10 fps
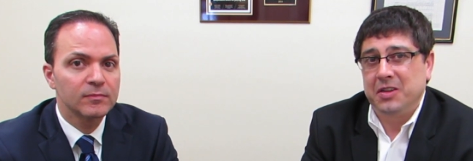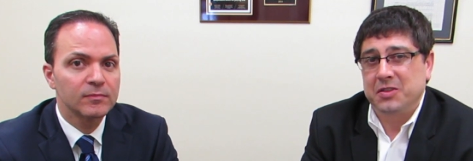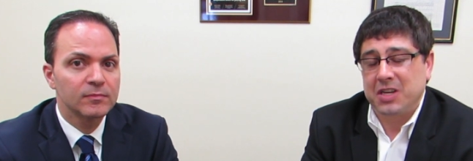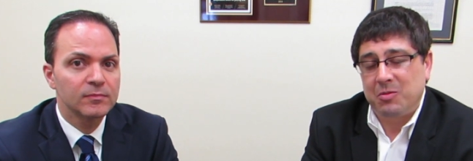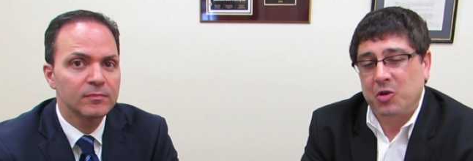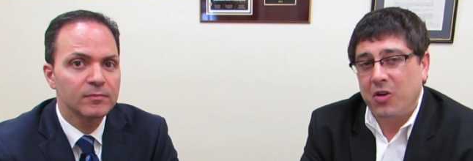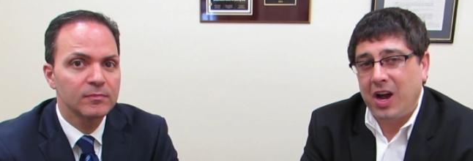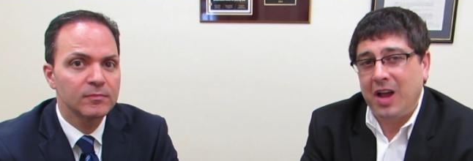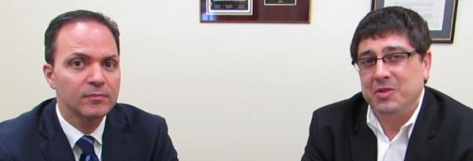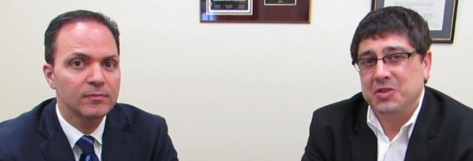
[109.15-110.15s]
Speaker 1: Cyber
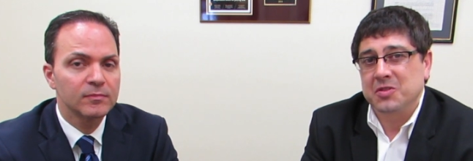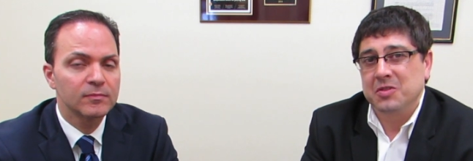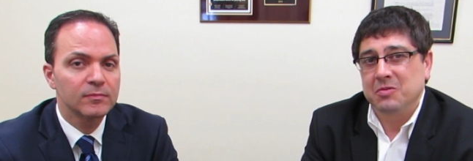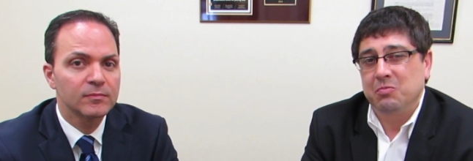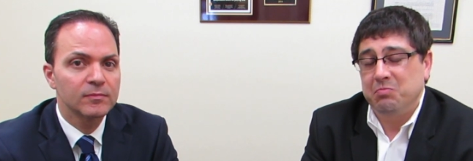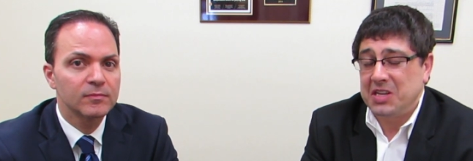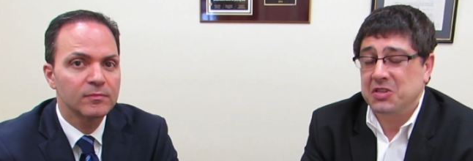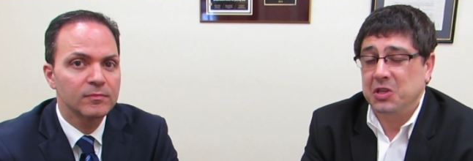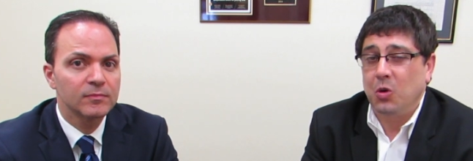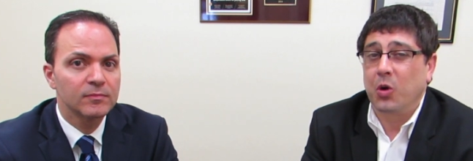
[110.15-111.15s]
crime is
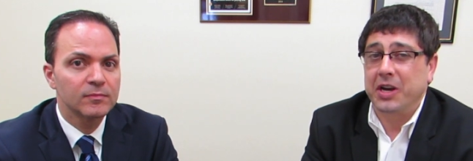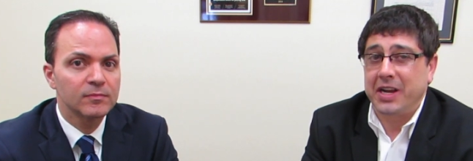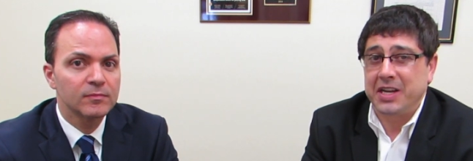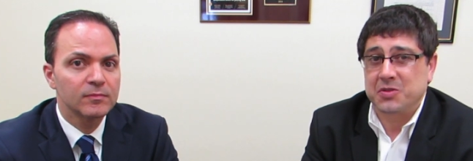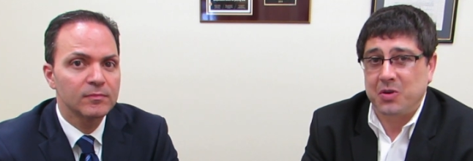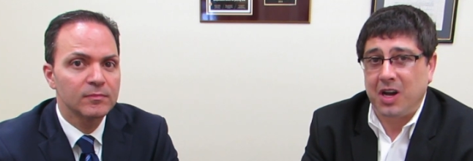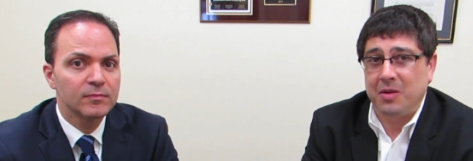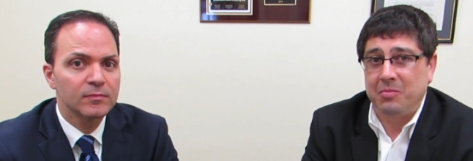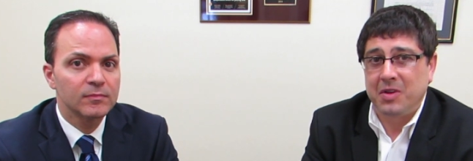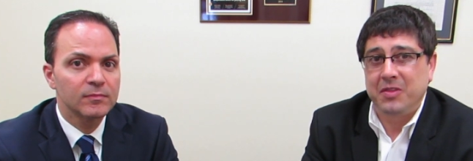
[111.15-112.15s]
basically organized
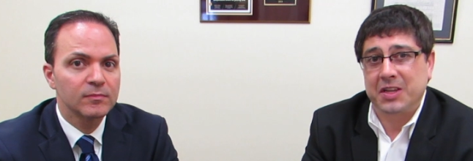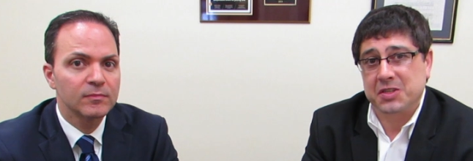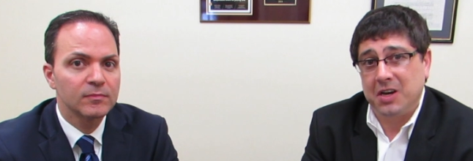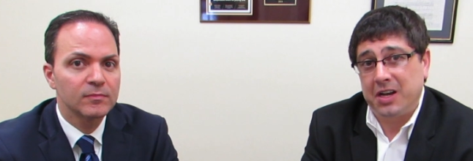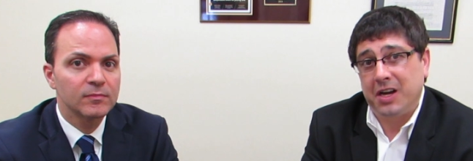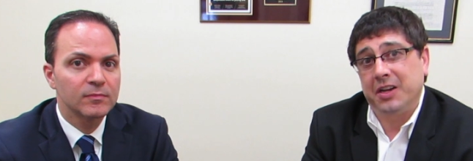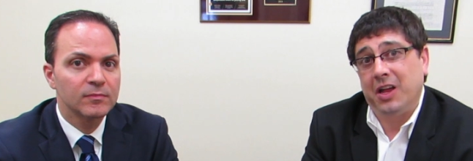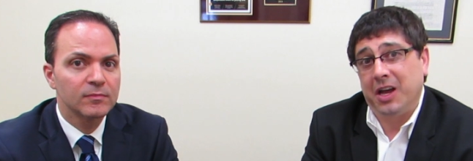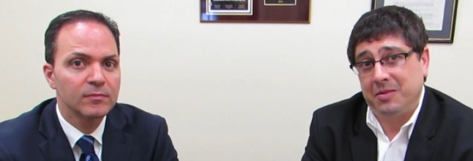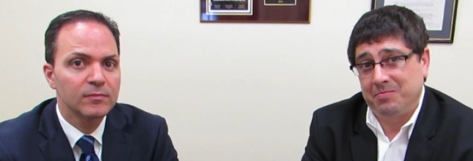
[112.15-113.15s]
crime that's gone
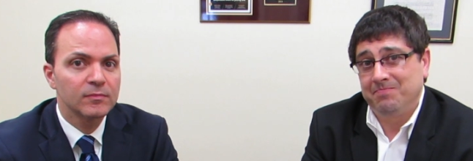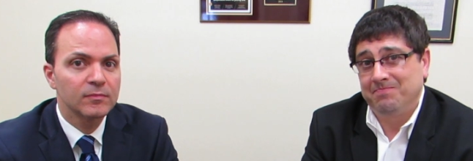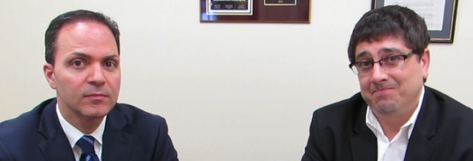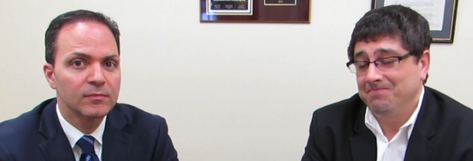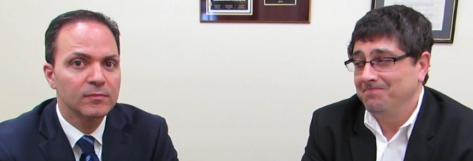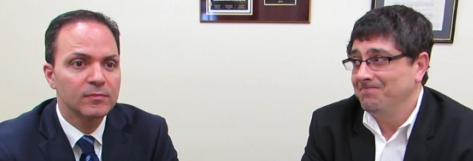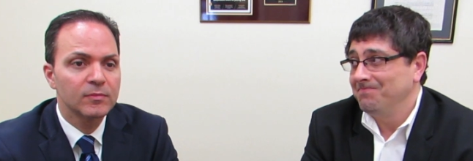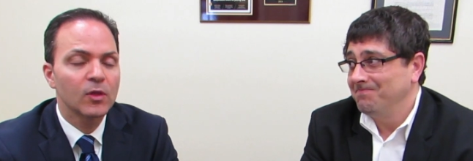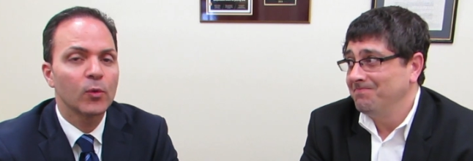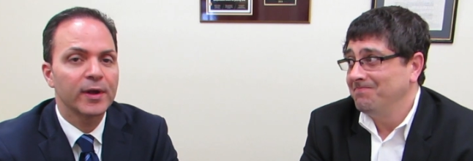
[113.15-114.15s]
online.
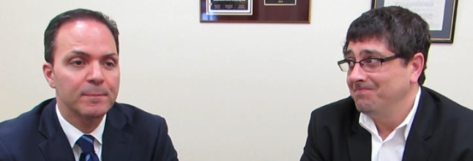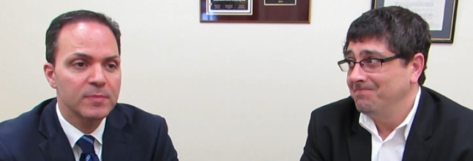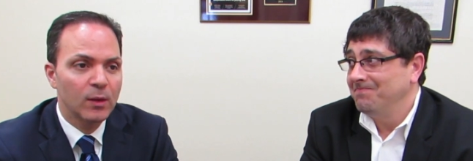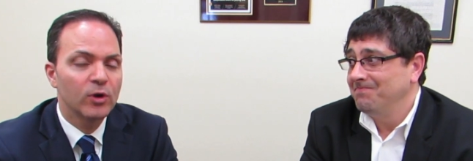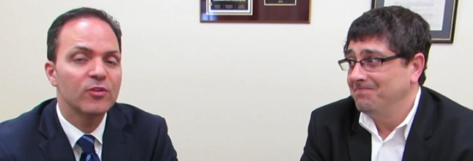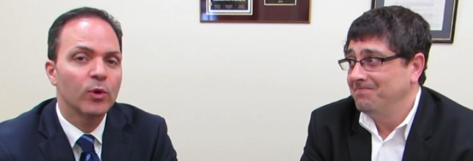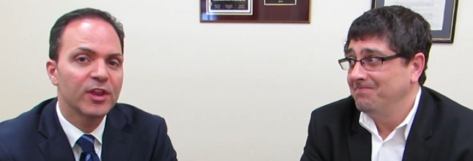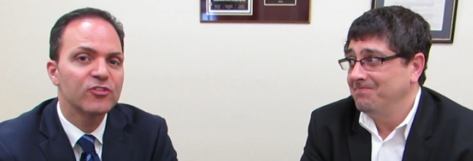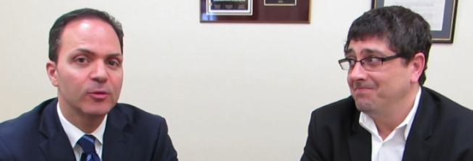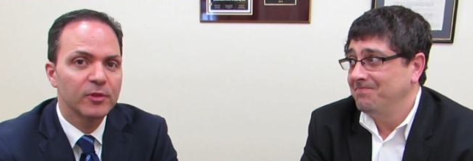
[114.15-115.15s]
Speaker 2: Okay, and what, what
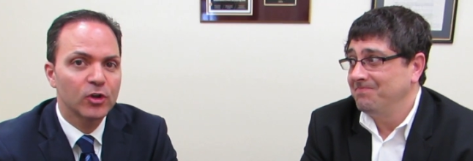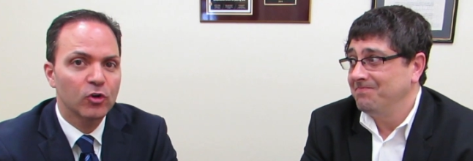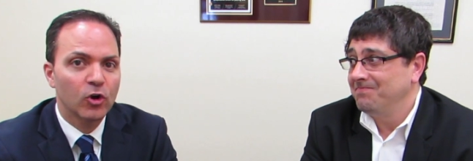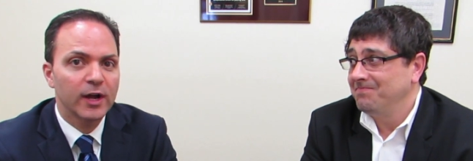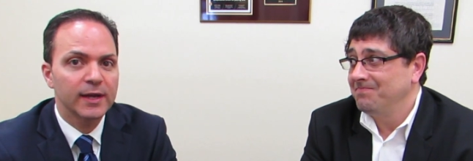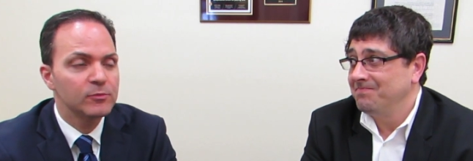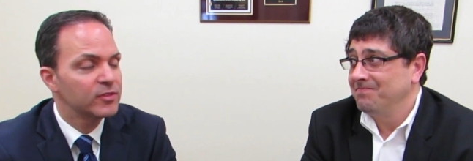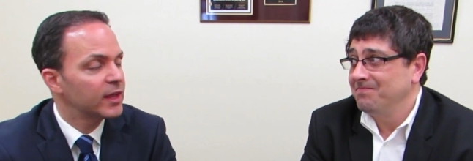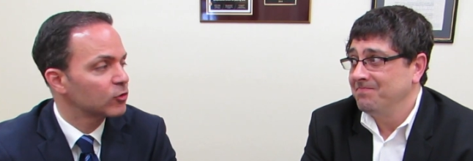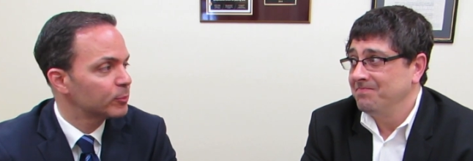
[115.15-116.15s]
are some of the crimes
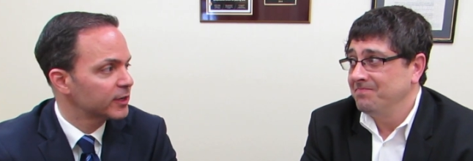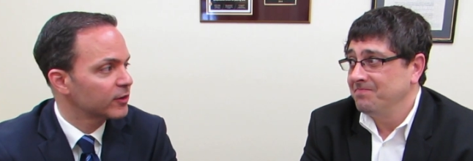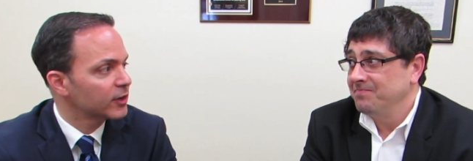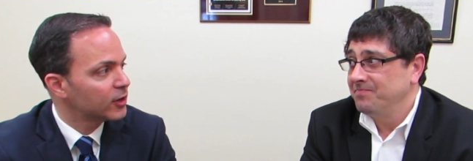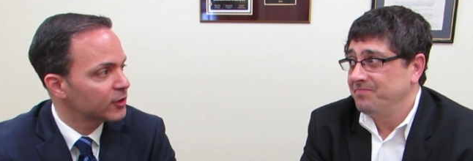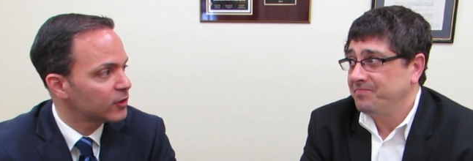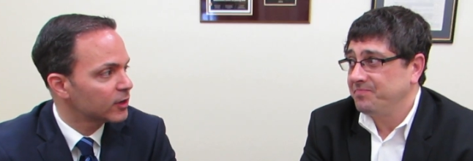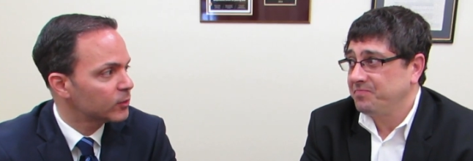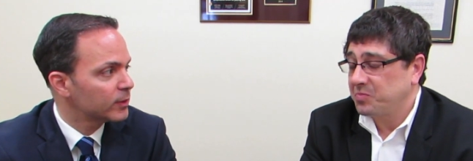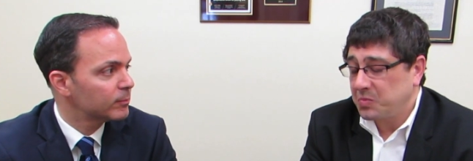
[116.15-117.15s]
that are appearing on the
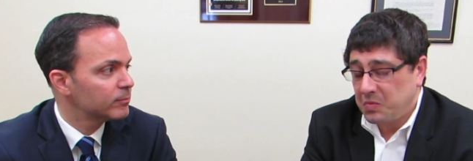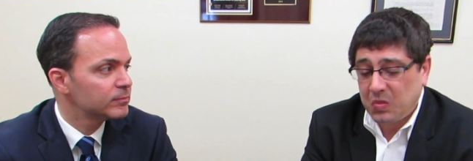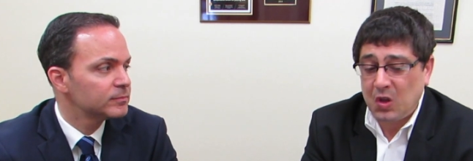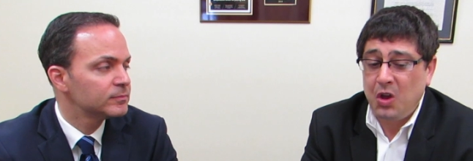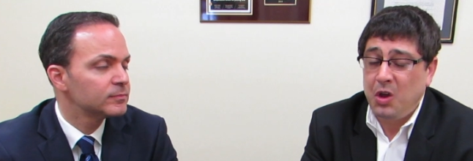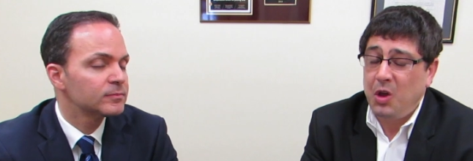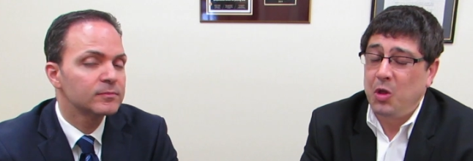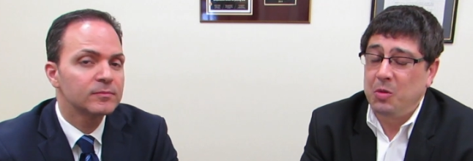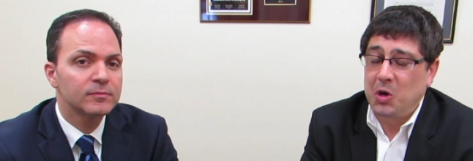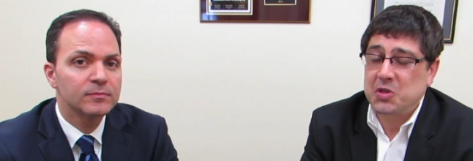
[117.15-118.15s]
dark web?
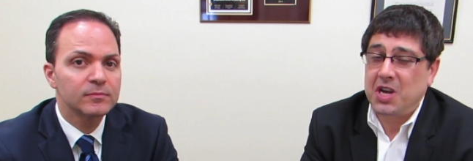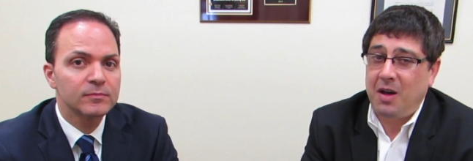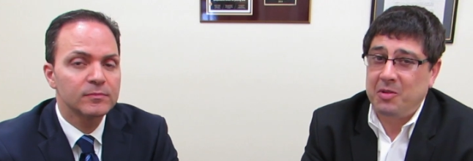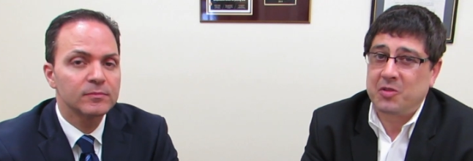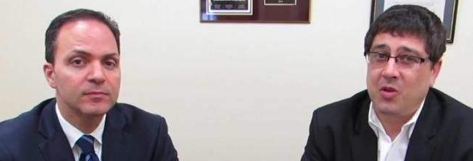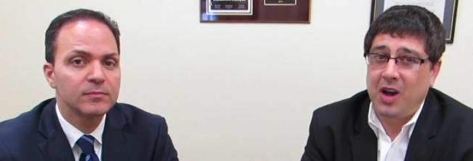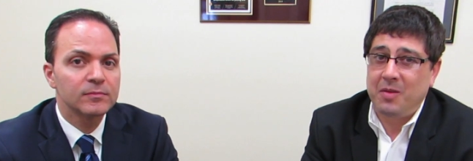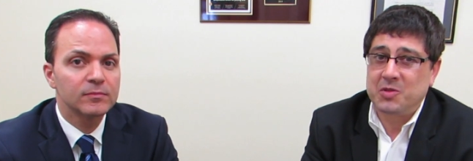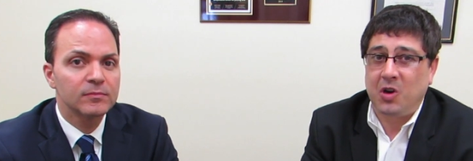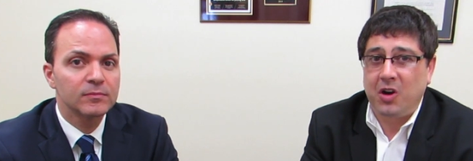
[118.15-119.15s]
Speaker 1: The most common
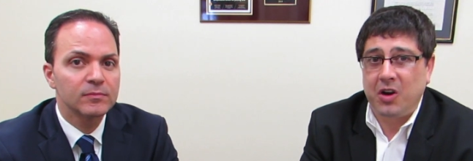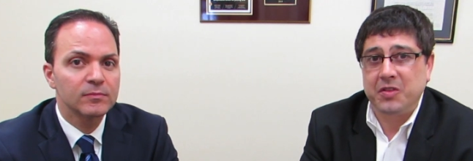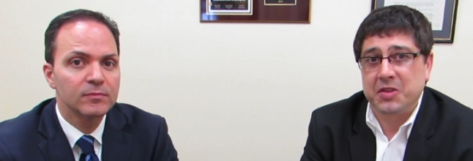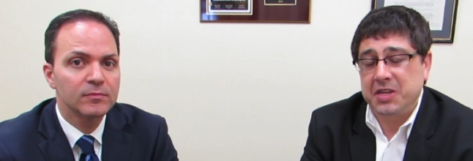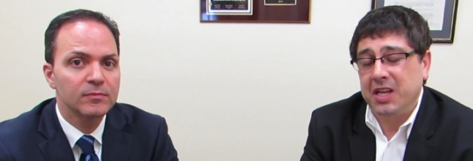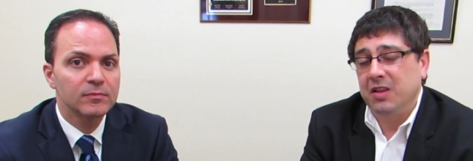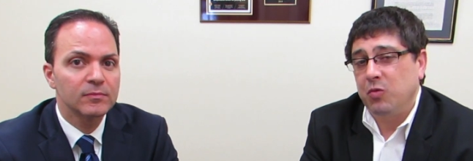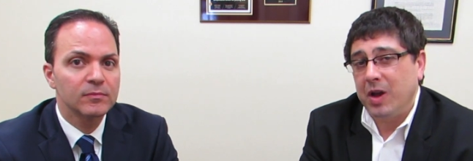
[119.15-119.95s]
crimes are the sale of